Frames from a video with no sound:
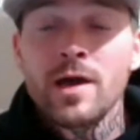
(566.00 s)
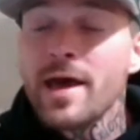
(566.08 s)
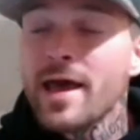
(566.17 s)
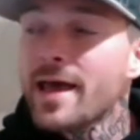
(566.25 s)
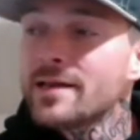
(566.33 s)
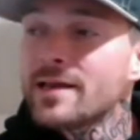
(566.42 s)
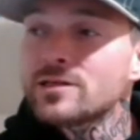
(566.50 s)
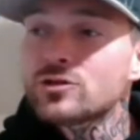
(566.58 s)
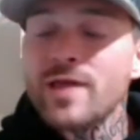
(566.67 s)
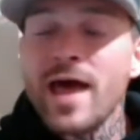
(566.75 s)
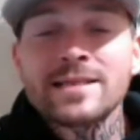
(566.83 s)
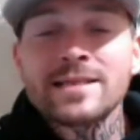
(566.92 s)
And
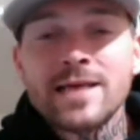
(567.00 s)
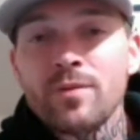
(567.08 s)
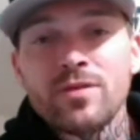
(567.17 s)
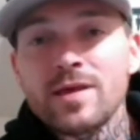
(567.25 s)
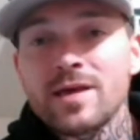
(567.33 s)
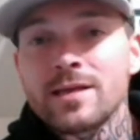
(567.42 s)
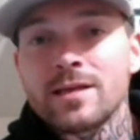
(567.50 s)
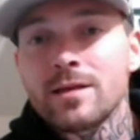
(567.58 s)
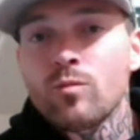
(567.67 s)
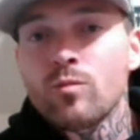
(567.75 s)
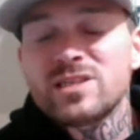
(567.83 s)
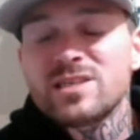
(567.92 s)
so that type of thinking
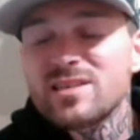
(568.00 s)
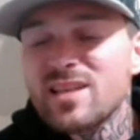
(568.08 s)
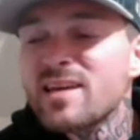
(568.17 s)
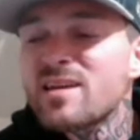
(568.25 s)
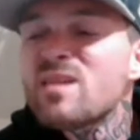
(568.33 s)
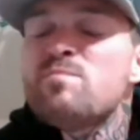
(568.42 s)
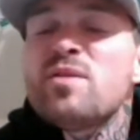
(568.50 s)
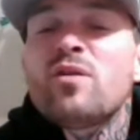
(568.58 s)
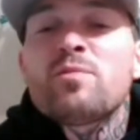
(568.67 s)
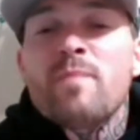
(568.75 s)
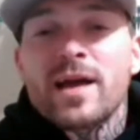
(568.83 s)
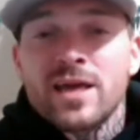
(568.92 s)
was like,
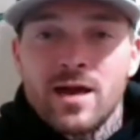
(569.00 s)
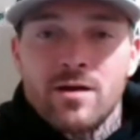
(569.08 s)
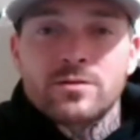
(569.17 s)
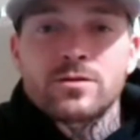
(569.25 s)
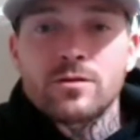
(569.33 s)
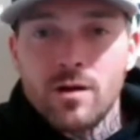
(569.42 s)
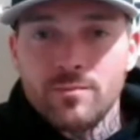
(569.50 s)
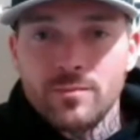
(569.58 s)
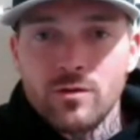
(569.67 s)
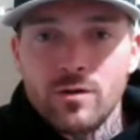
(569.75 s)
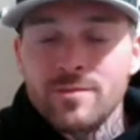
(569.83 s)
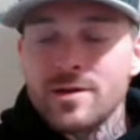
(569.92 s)
built my character up. You
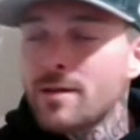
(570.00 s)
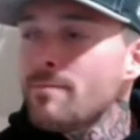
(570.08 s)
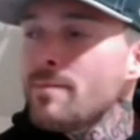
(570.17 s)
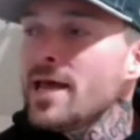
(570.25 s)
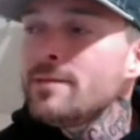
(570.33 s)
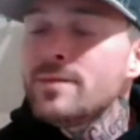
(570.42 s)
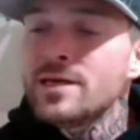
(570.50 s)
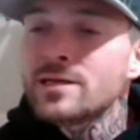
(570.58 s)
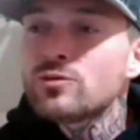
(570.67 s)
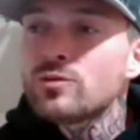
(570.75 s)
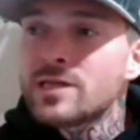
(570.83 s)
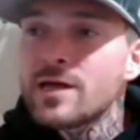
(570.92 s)
know what I mean? It made me
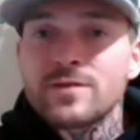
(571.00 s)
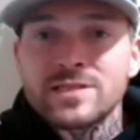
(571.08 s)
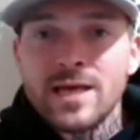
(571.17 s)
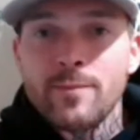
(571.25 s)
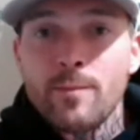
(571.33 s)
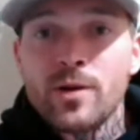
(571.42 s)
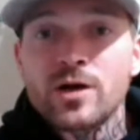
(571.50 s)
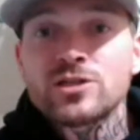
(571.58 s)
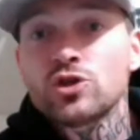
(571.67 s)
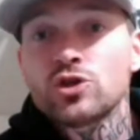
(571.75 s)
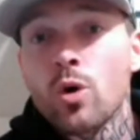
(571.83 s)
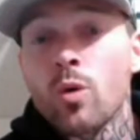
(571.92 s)
into a different type of
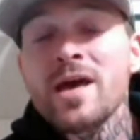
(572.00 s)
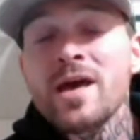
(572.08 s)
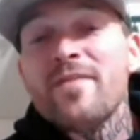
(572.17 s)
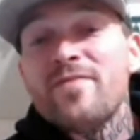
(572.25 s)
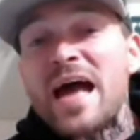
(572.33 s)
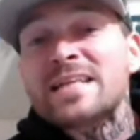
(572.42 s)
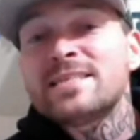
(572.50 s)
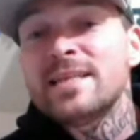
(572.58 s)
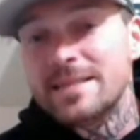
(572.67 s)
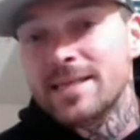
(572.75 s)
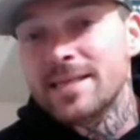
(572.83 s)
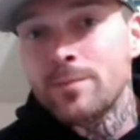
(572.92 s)
person. So that's the
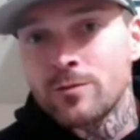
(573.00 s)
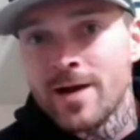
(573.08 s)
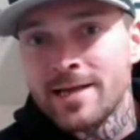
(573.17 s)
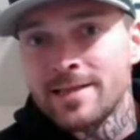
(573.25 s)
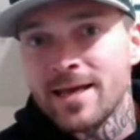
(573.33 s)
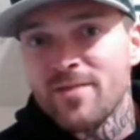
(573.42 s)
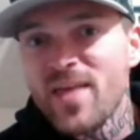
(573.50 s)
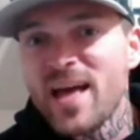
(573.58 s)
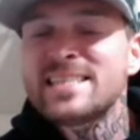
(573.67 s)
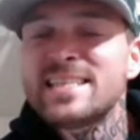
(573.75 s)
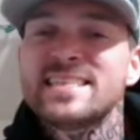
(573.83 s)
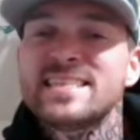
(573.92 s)
demon right there.
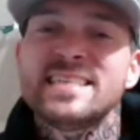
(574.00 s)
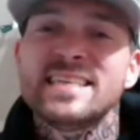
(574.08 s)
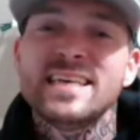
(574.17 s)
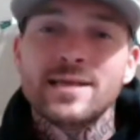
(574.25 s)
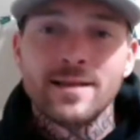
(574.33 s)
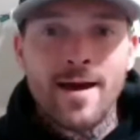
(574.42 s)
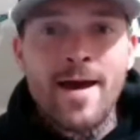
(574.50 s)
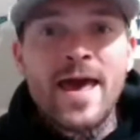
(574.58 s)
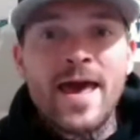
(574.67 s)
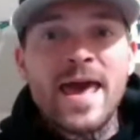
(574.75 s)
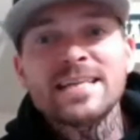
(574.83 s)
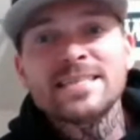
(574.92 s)
That's the seed.
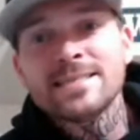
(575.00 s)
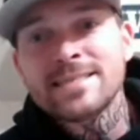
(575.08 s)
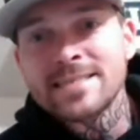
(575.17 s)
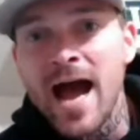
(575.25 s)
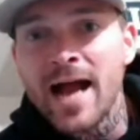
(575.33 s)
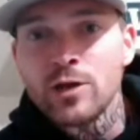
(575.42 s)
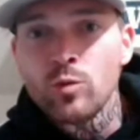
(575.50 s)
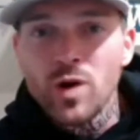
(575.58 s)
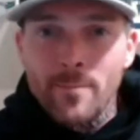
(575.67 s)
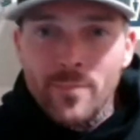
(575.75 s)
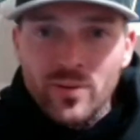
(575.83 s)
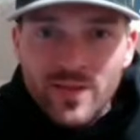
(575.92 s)
It gets inside you and
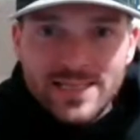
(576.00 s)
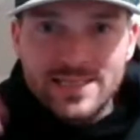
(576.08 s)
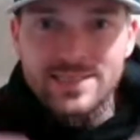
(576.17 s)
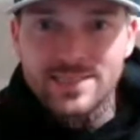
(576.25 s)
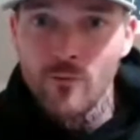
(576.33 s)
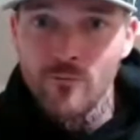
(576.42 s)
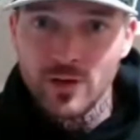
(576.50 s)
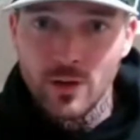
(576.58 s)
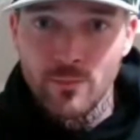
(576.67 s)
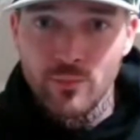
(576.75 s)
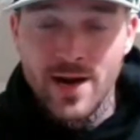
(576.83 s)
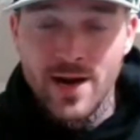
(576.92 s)
it plants itself in your
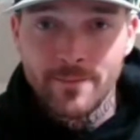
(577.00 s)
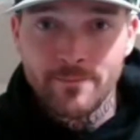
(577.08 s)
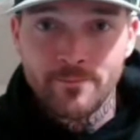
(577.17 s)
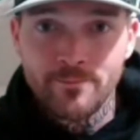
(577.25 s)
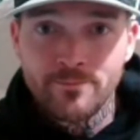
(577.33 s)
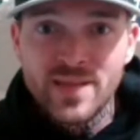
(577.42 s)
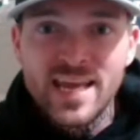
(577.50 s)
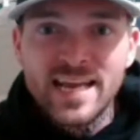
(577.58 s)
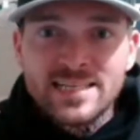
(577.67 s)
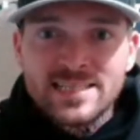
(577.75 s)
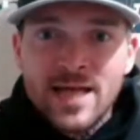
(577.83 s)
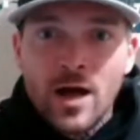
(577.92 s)
brain, and
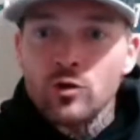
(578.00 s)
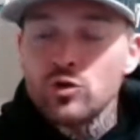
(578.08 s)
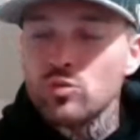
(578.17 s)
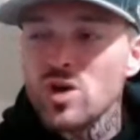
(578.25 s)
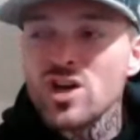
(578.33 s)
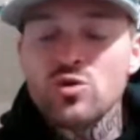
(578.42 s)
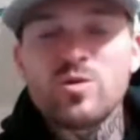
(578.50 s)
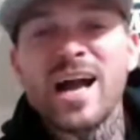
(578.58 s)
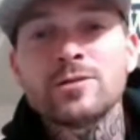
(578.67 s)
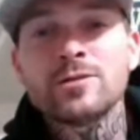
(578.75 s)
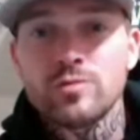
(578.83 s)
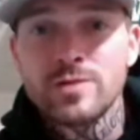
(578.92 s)
it's telling you, you got
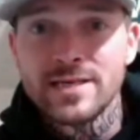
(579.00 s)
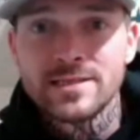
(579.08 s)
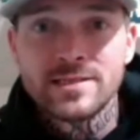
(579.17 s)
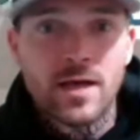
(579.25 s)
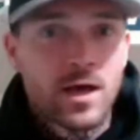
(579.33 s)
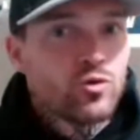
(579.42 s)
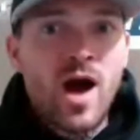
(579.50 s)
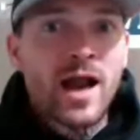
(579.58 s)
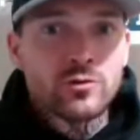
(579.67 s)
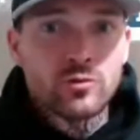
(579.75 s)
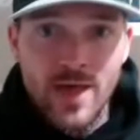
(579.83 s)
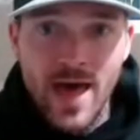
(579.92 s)
to do this, you got
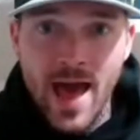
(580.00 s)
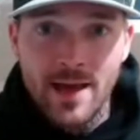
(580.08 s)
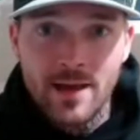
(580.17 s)
to do that